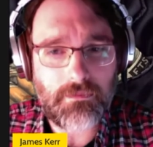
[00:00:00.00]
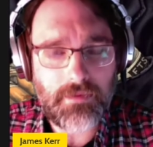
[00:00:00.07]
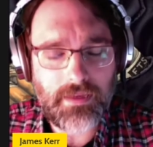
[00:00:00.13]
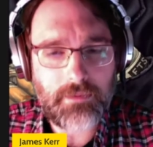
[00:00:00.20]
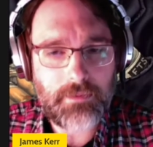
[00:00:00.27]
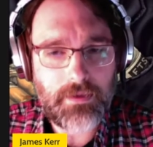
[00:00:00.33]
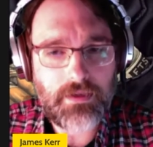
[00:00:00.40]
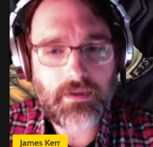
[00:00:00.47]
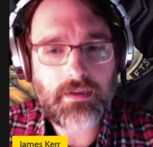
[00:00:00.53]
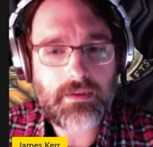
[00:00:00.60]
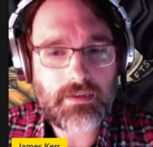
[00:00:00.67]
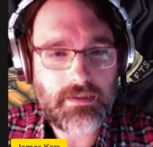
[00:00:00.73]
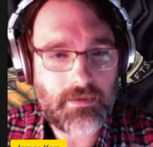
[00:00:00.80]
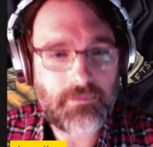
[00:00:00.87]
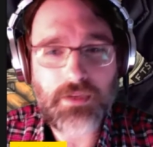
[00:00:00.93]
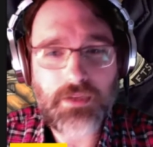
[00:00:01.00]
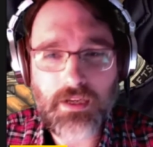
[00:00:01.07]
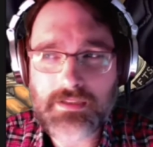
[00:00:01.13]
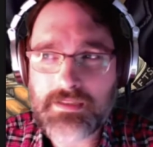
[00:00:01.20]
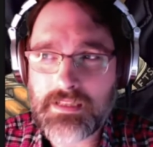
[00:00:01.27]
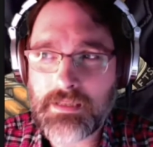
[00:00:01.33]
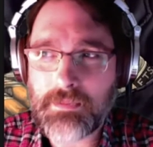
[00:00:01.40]
like beyond the dumb
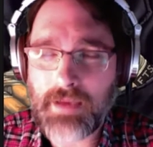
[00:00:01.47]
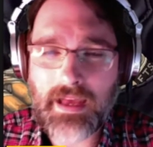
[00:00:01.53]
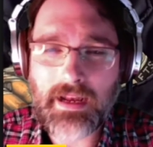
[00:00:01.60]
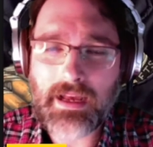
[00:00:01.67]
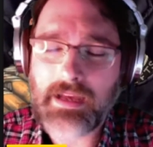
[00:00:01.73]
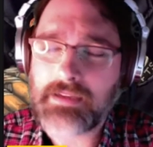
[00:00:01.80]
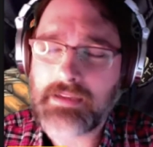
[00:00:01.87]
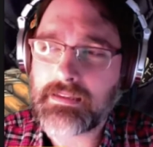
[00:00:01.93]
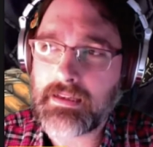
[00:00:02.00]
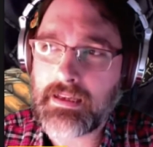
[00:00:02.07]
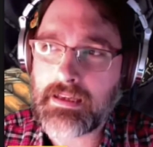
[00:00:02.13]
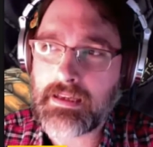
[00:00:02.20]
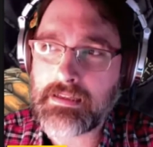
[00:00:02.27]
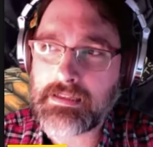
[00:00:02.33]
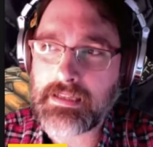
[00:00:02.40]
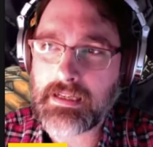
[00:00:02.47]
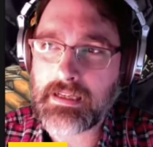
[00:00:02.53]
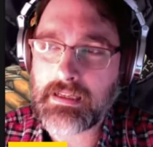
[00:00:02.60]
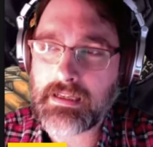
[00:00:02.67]
plots and the bad acting, and uh,